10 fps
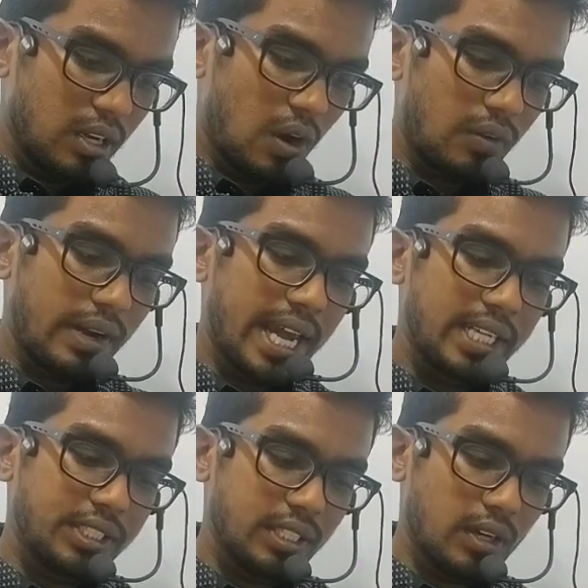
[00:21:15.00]

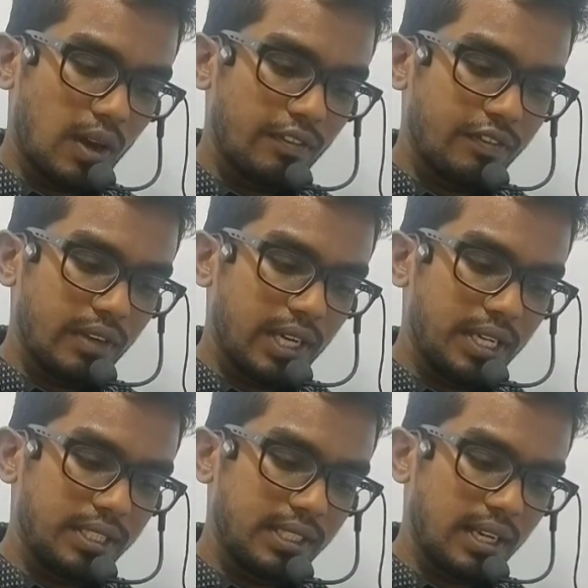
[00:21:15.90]
contraction of
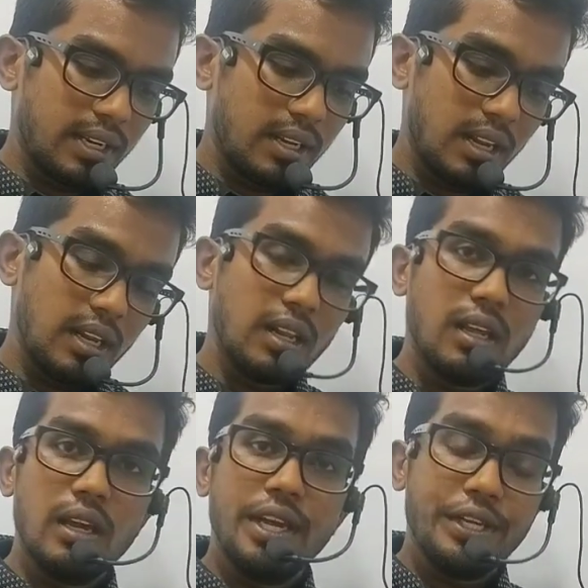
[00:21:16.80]

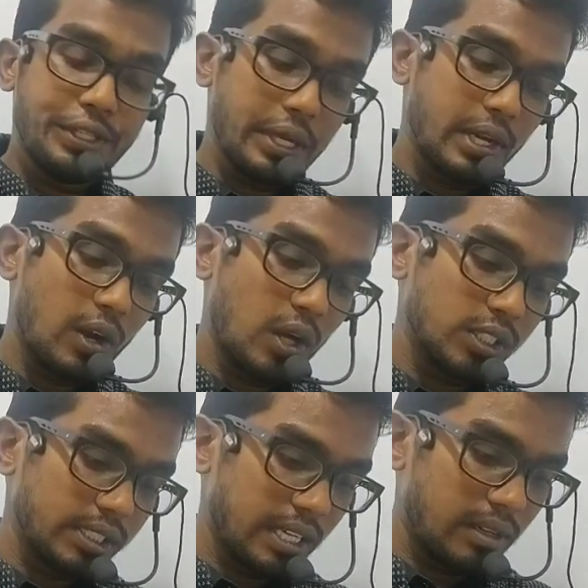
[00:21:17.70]
internal
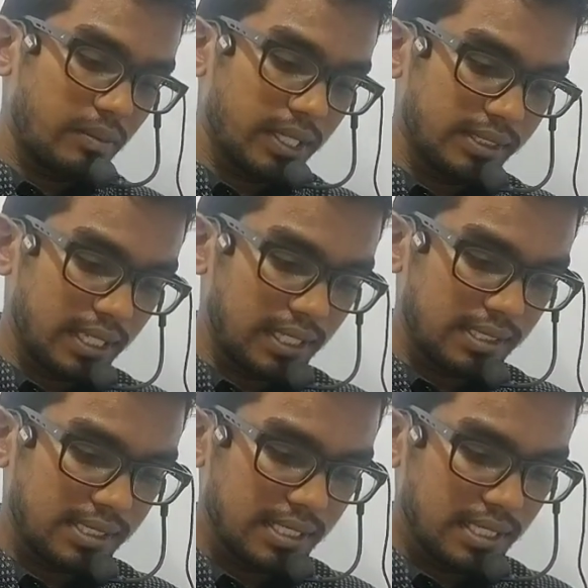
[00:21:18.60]
intercostal
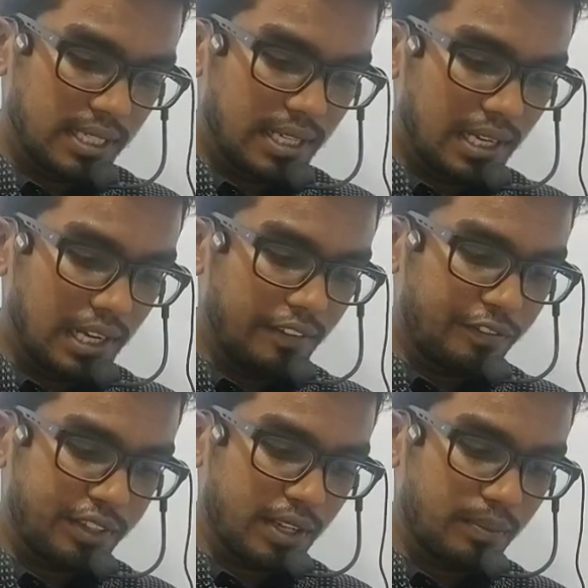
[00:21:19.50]
muscles
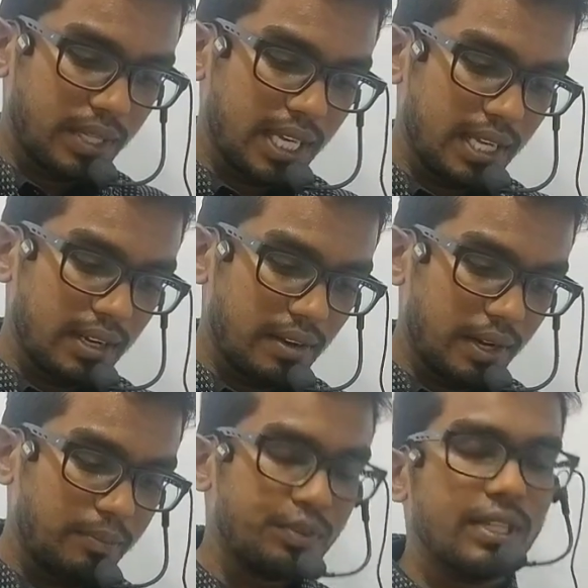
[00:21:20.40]
lifts up the
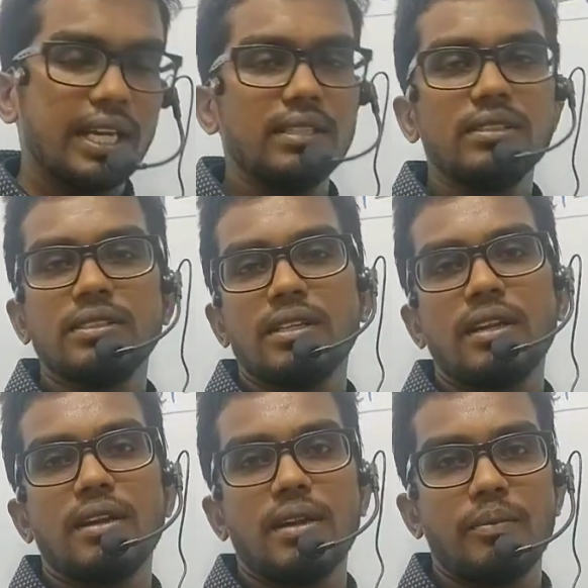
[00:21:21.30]
ribs and
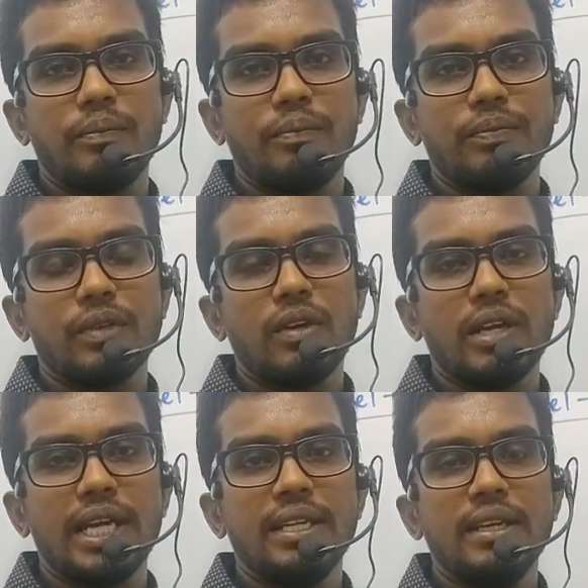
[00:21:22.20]
sternum.
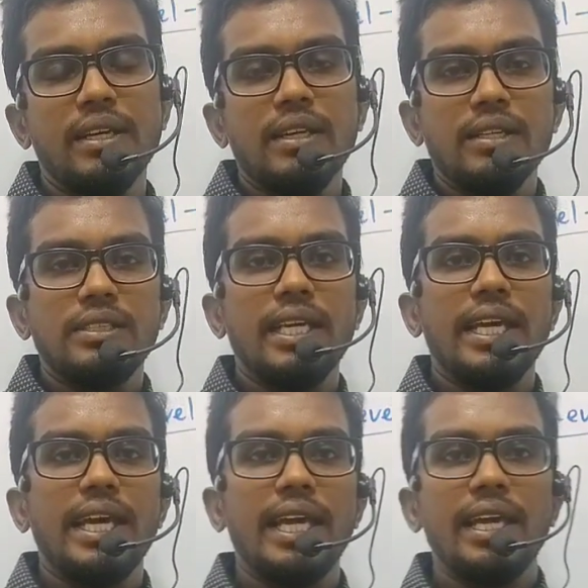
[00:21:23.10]
Alright.
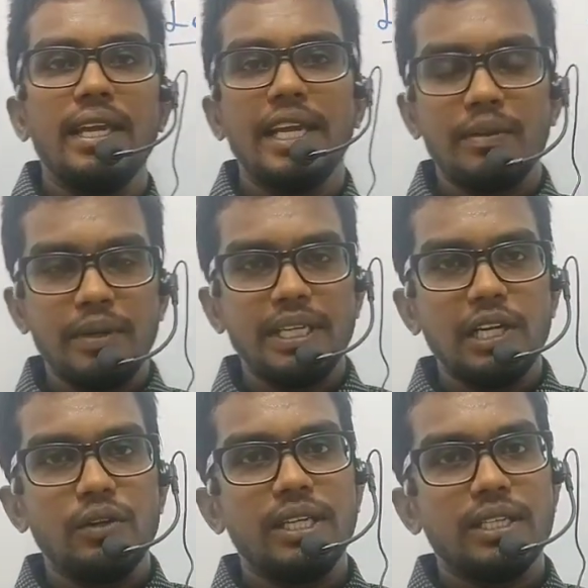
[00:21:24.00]
See, let me
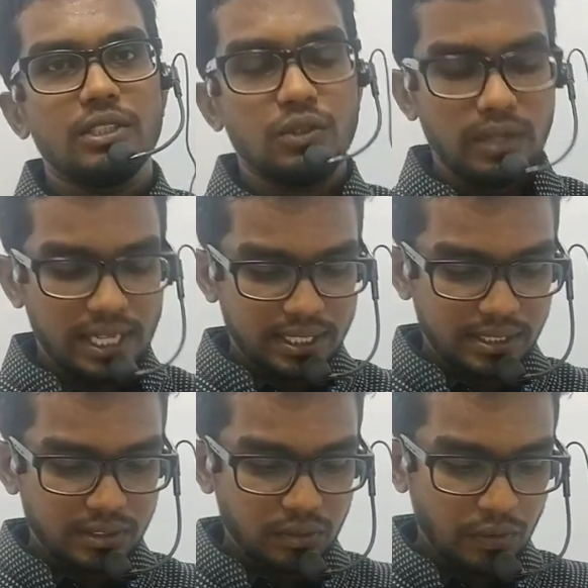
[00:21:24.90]
tell you, dear
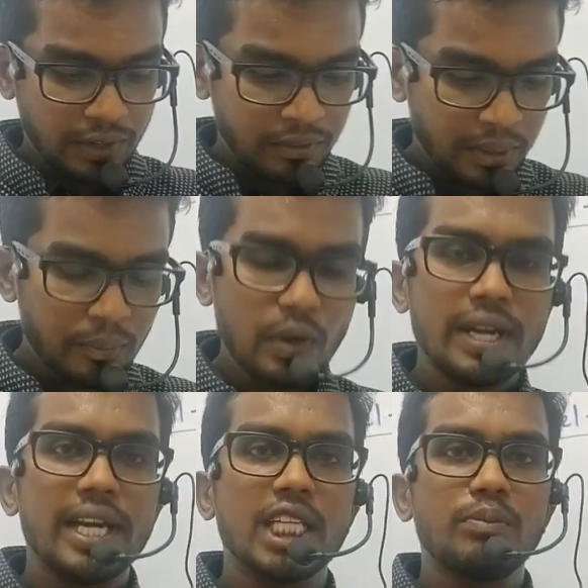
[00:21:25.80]
students, one
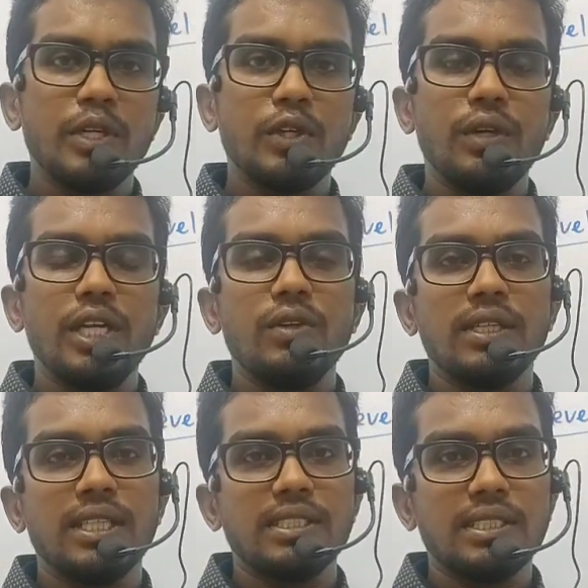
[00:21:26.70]
important aspect you need to
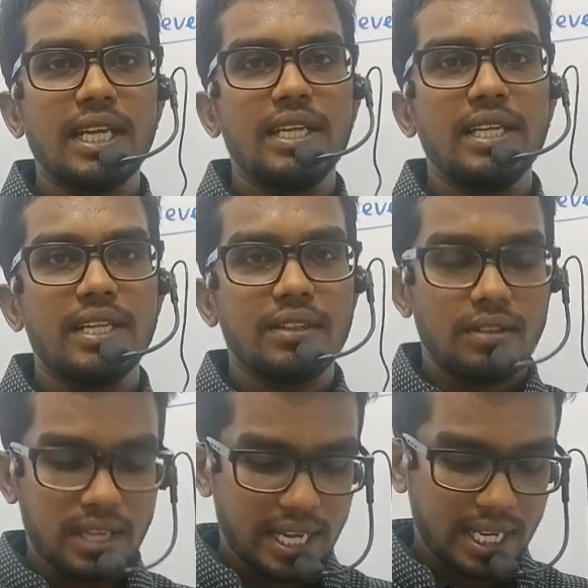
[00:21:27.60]
understand here
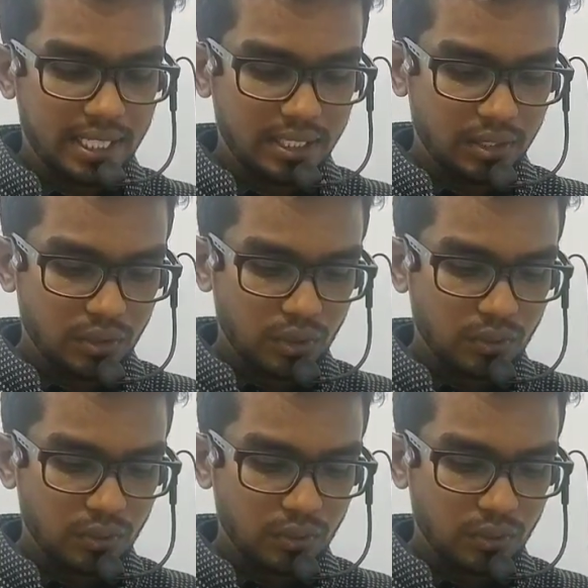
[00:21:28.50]
is that,